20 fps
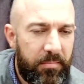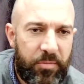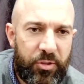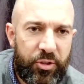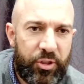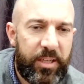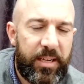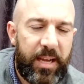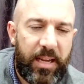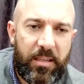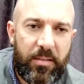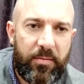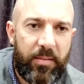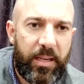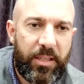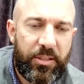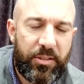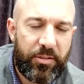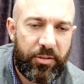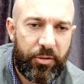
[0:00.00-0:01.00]
Chit
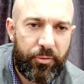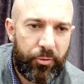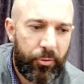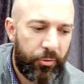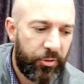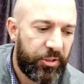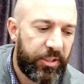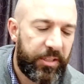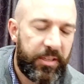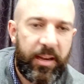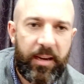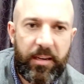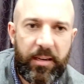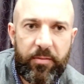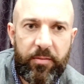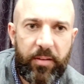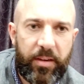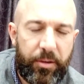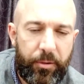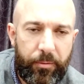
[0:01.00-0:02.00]
activation, you draw a chit, you
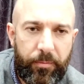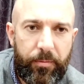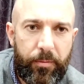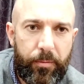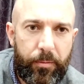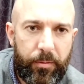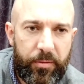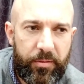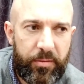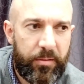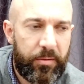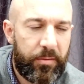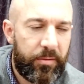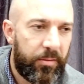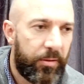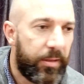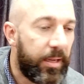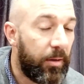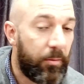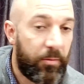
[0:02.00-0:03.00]
activate your forces,
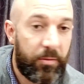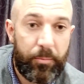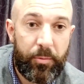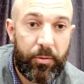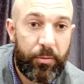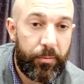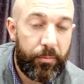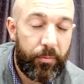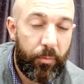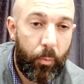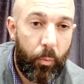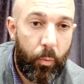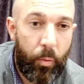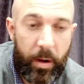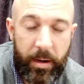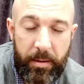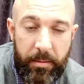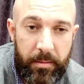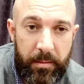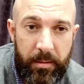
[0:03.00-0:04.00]
you get to move
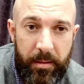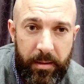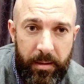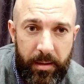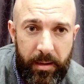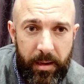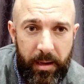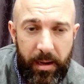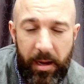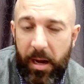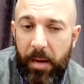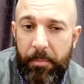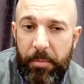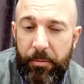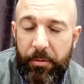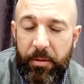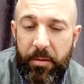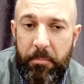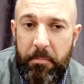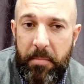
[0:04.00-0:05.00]
1 army
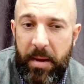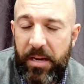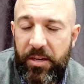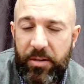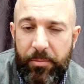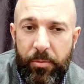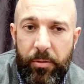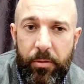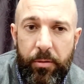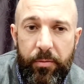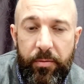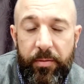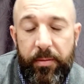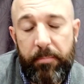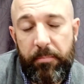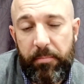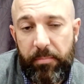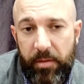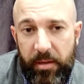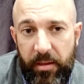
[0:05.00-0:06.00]
with a major move
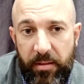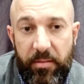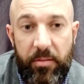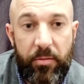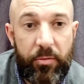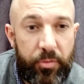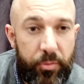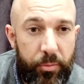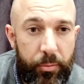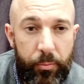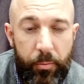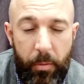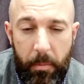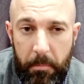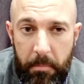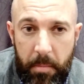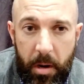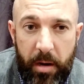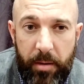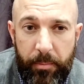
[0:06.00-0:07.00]
plus 2
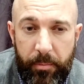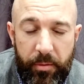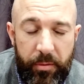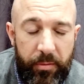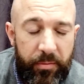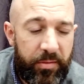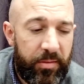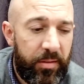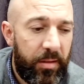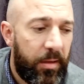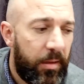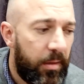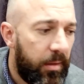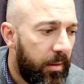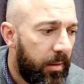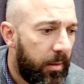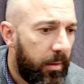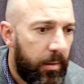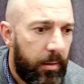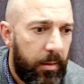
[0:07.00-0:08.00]
minor moves,
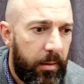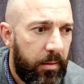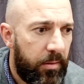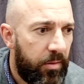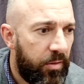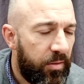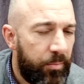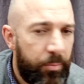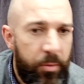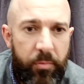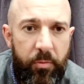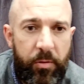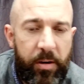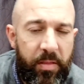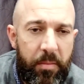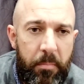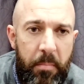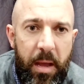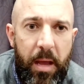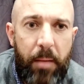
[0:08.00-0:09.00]
and you just move around
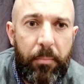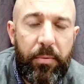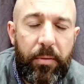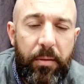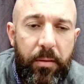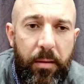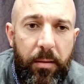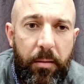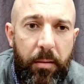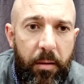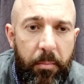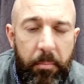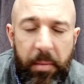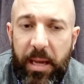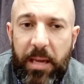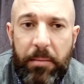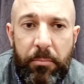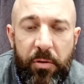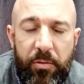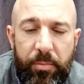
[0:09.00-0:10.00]
the map,
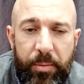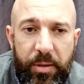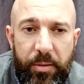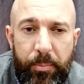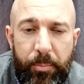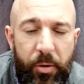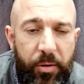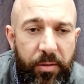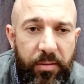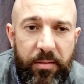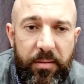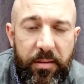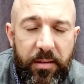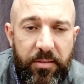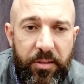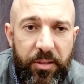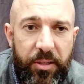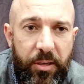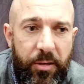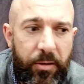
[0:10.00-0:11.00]
paying movement points as
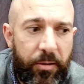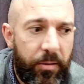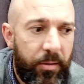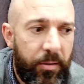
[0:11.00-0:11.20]
you go.